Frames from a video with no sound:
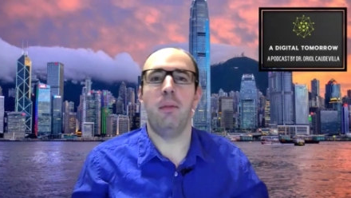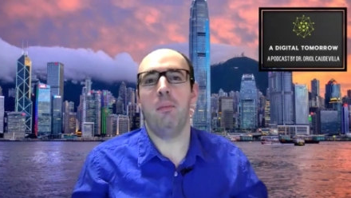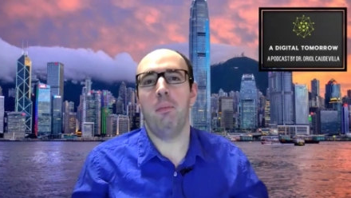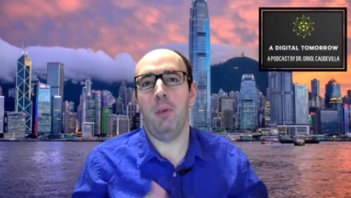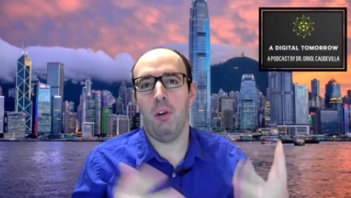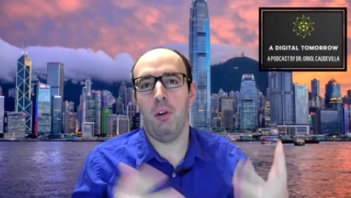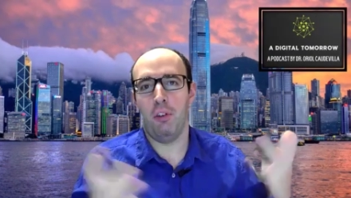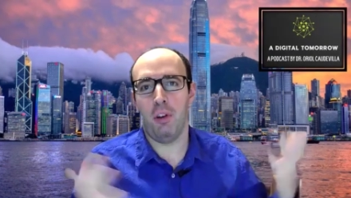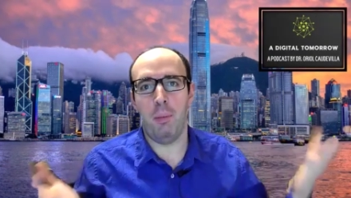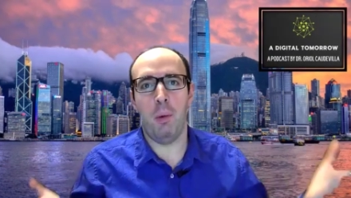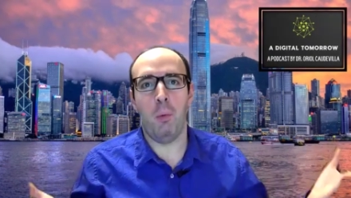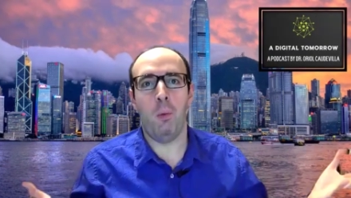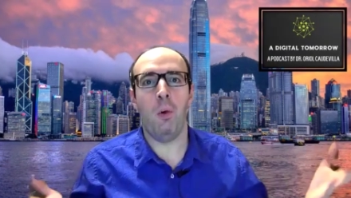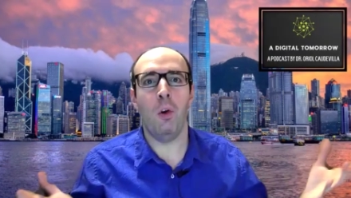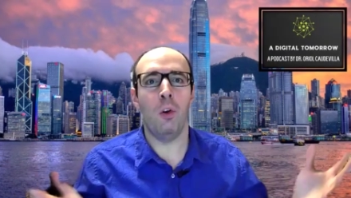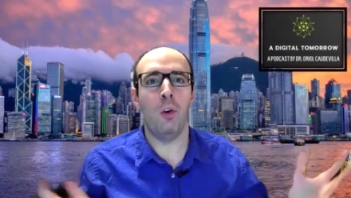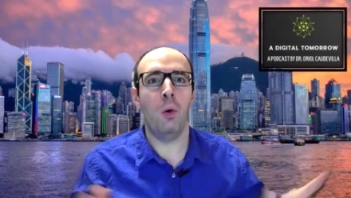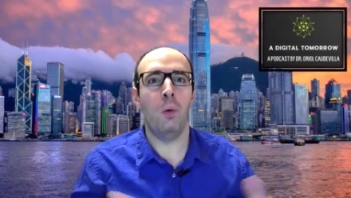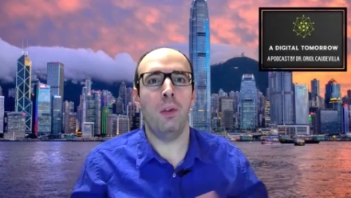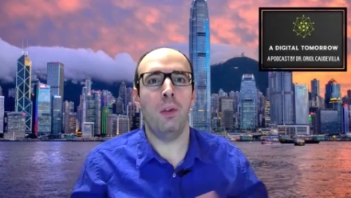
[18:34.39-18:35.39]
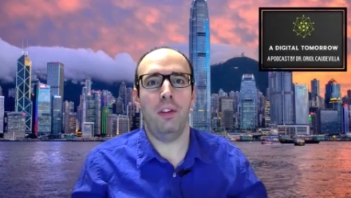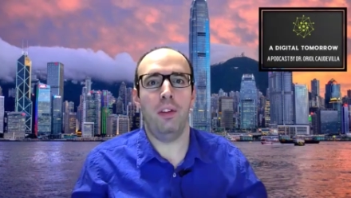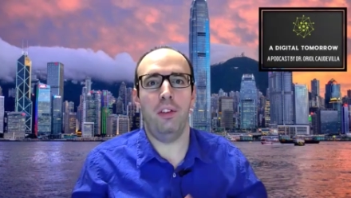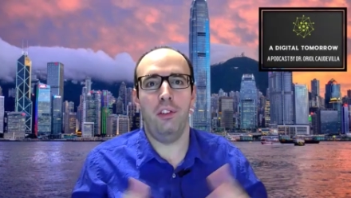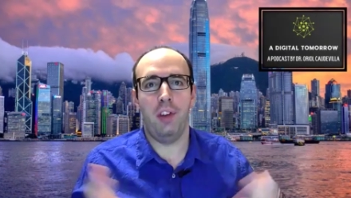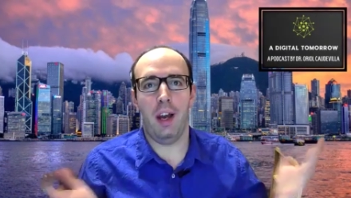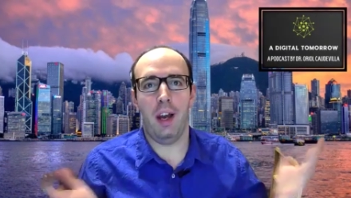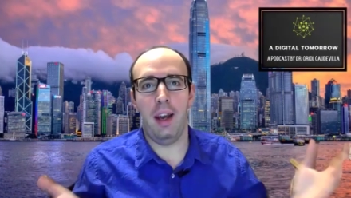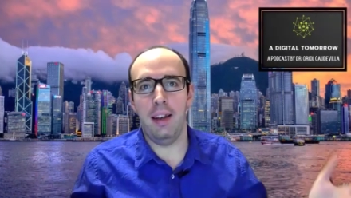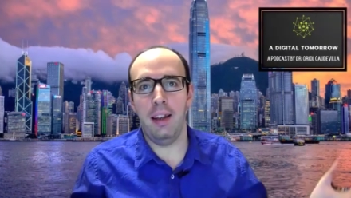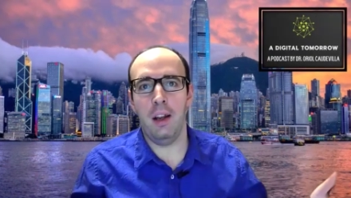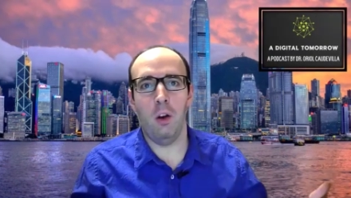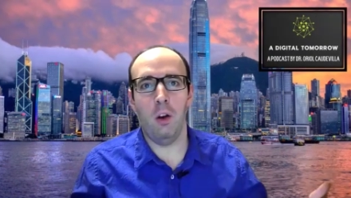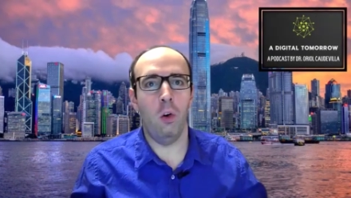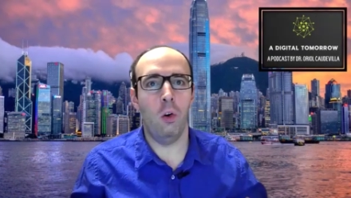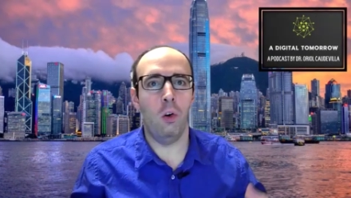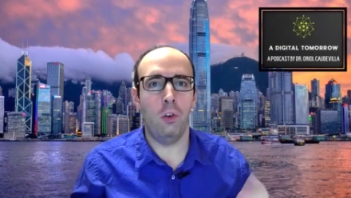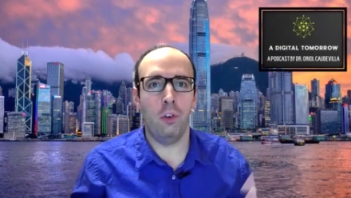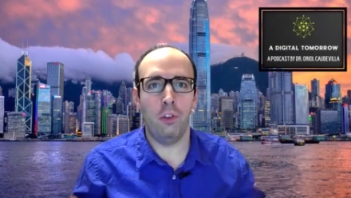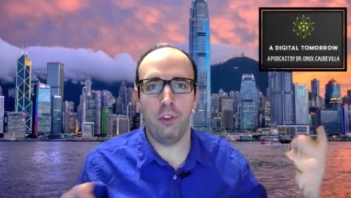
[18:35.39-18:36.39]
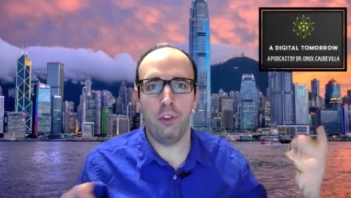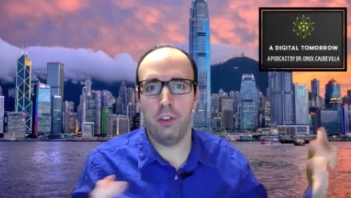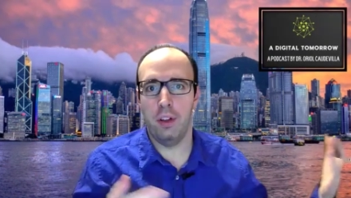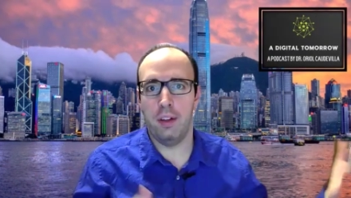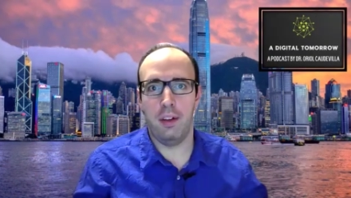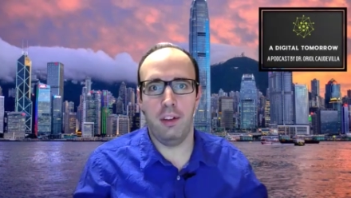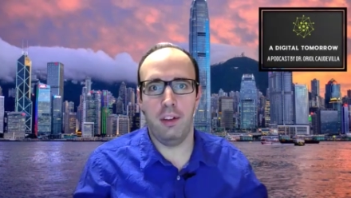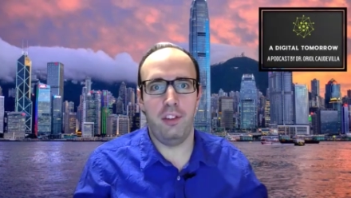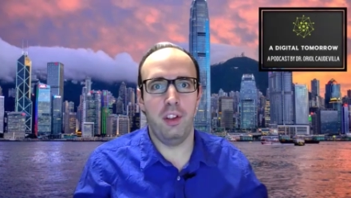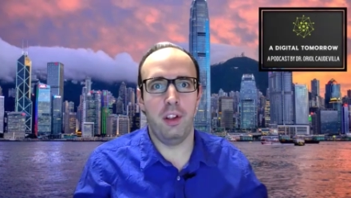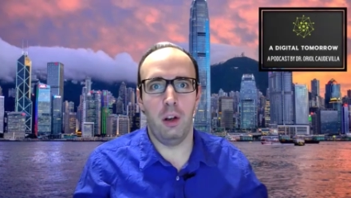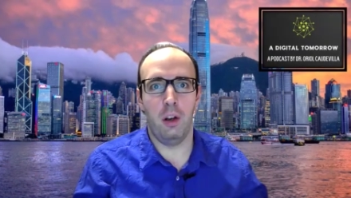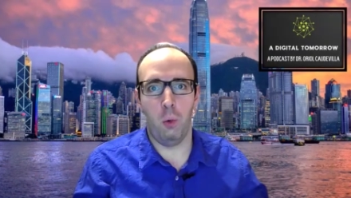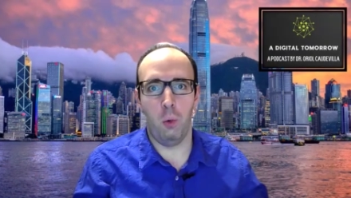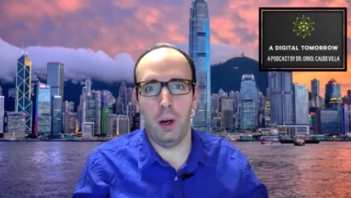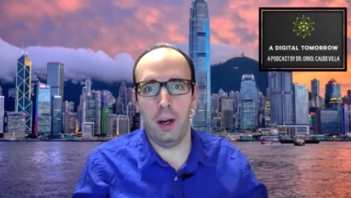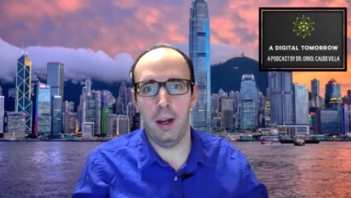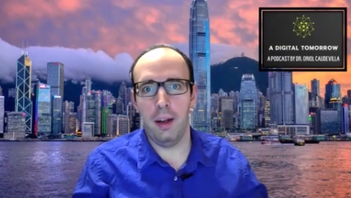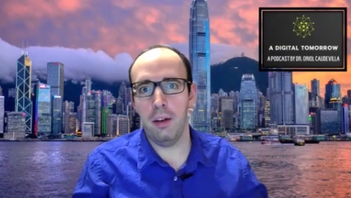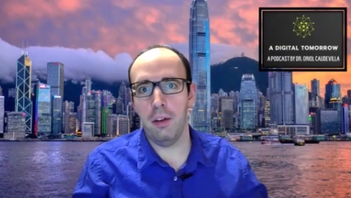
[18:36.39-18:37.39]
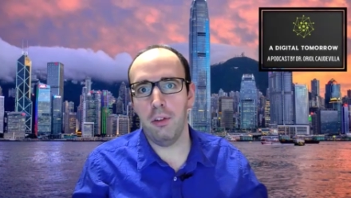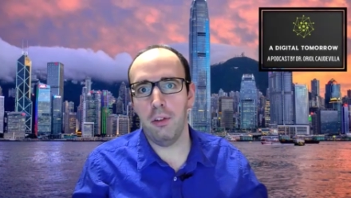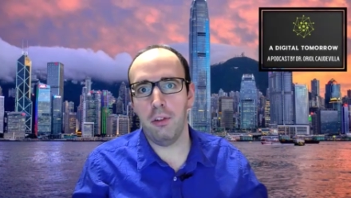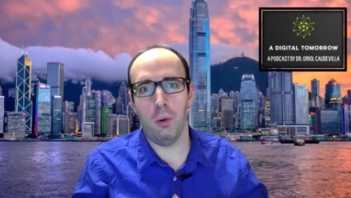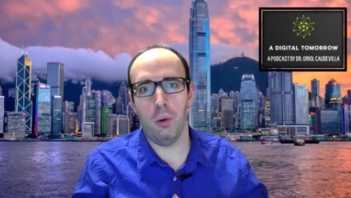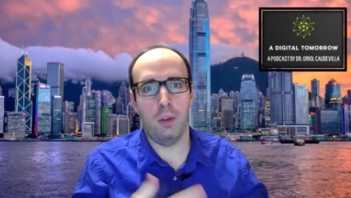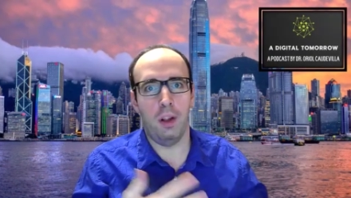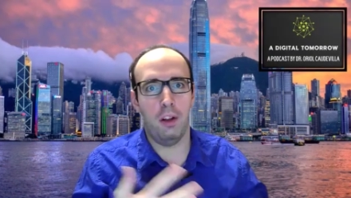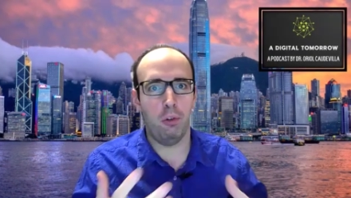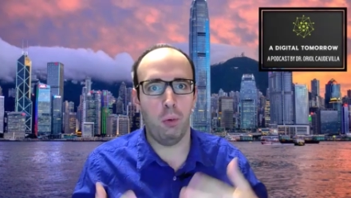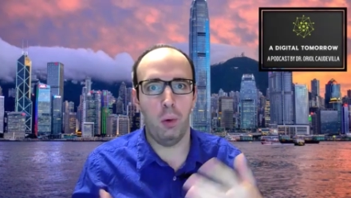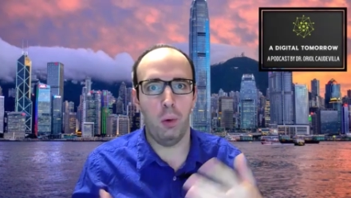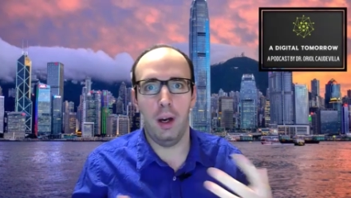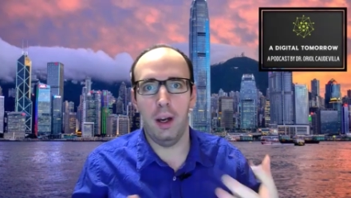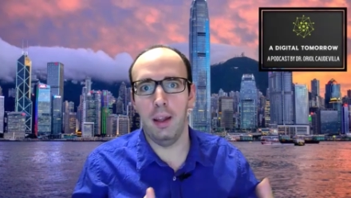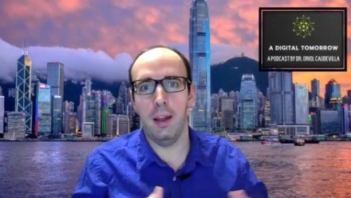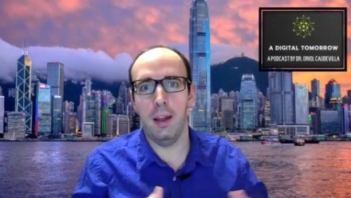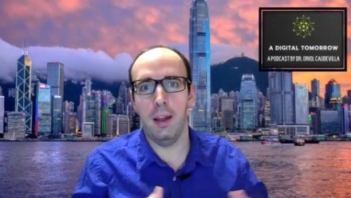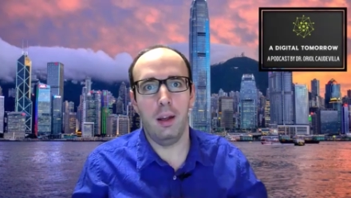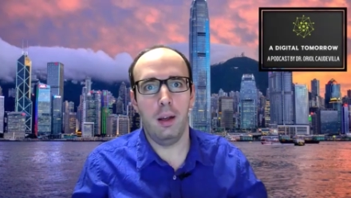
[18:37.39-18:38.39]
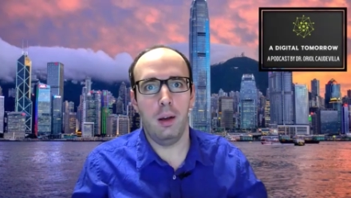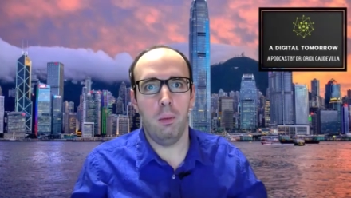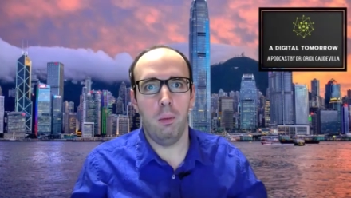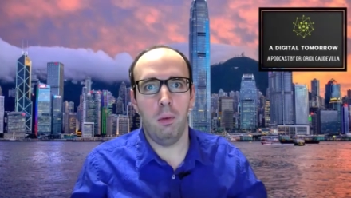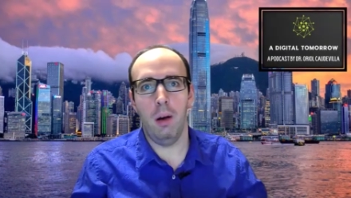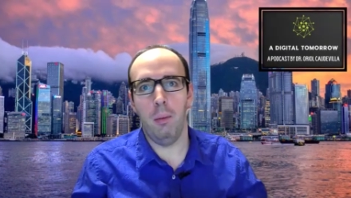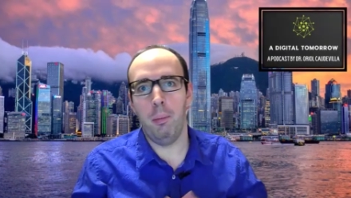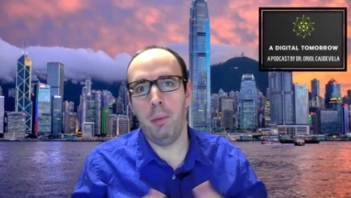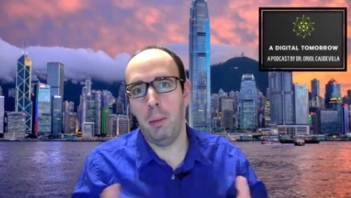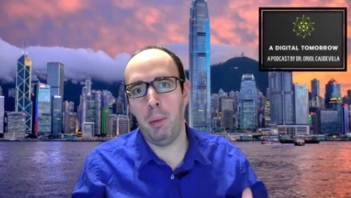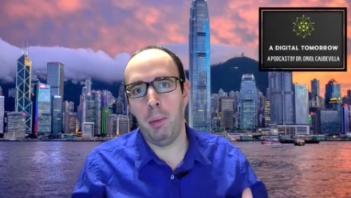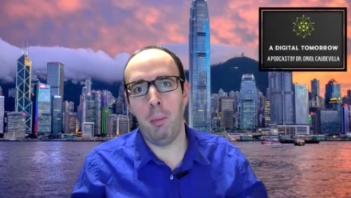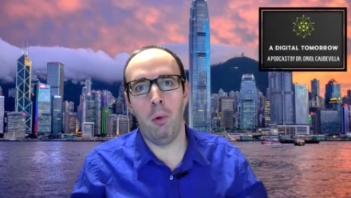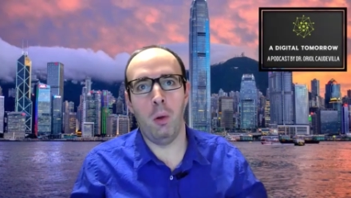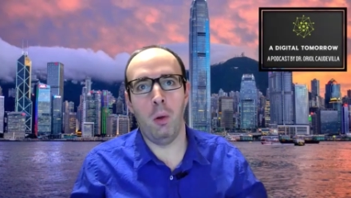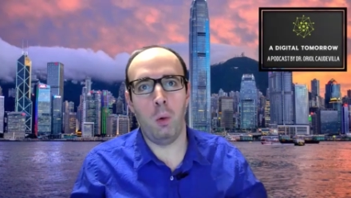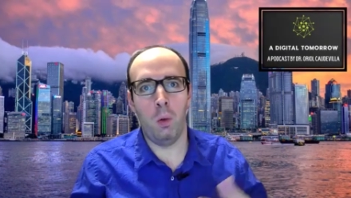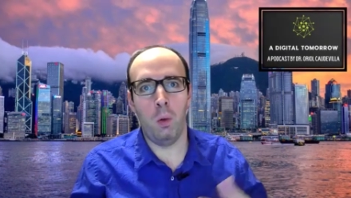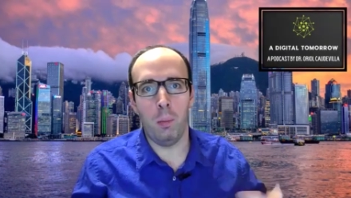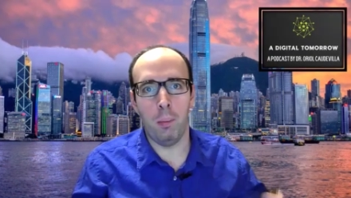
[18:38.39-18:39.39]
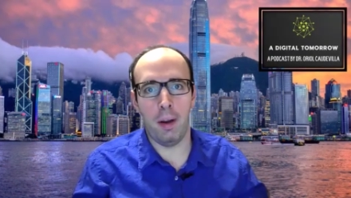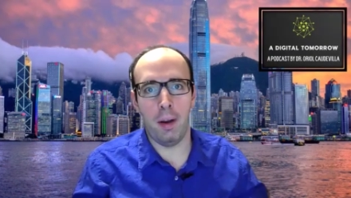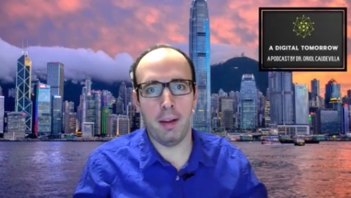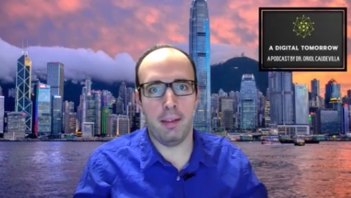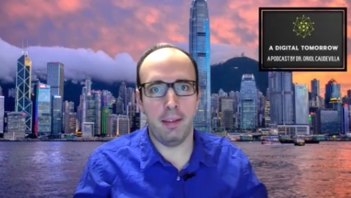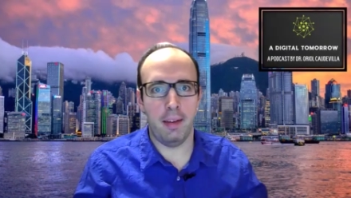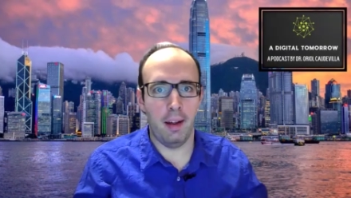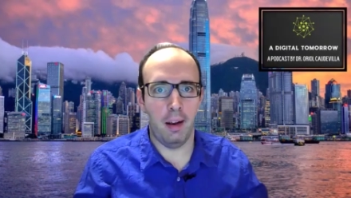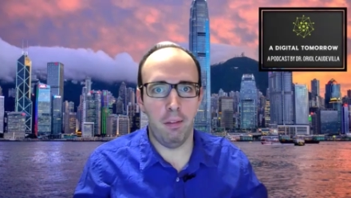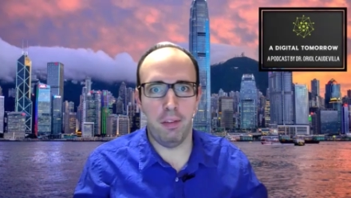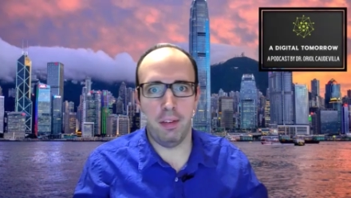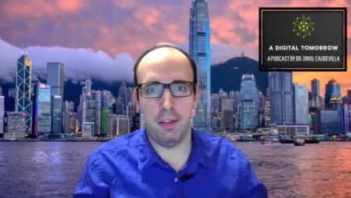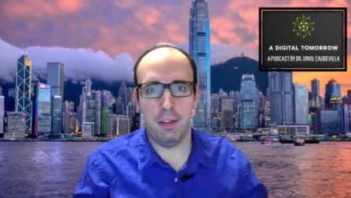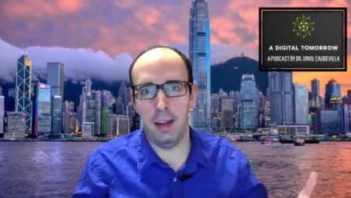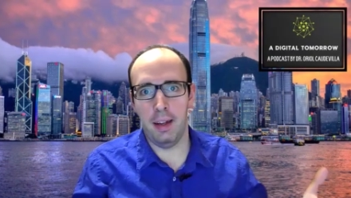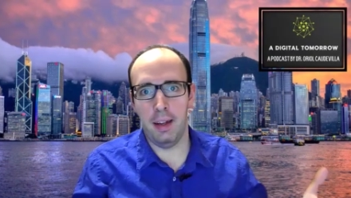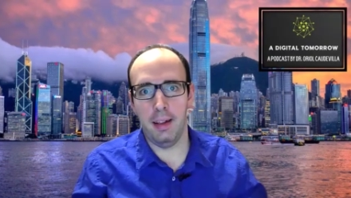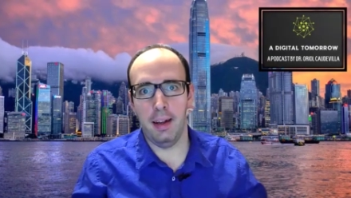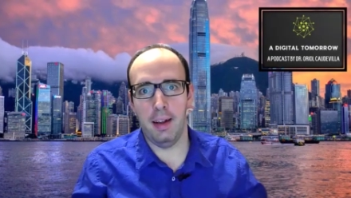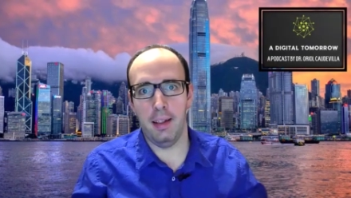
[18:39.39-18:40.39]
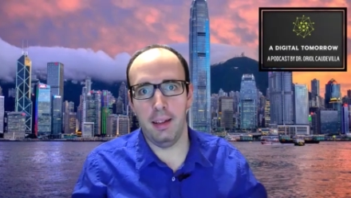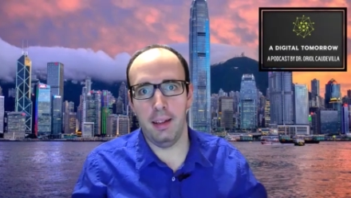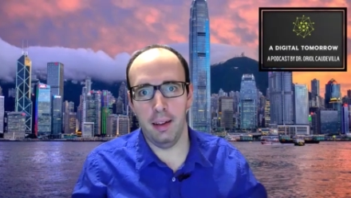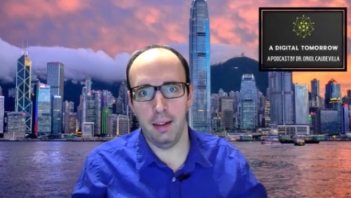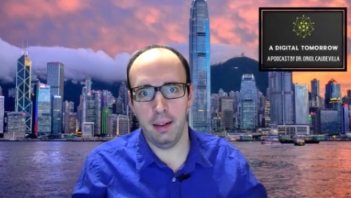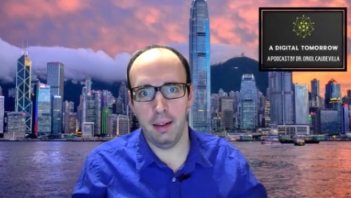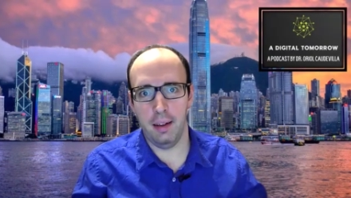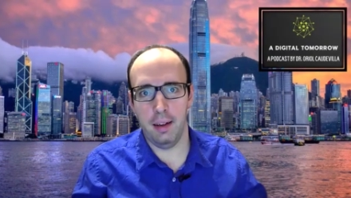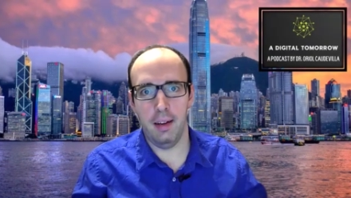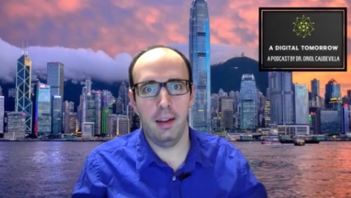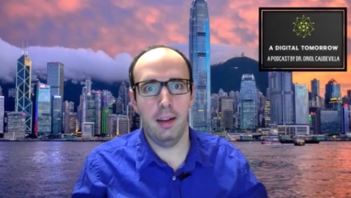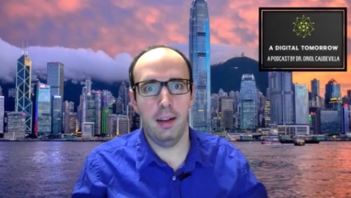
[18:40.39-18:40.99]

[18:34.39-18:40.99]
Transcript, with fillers: Because I mean, we all know that China launched digital yuan, so that's why, well, many people, including myself, say that, uh,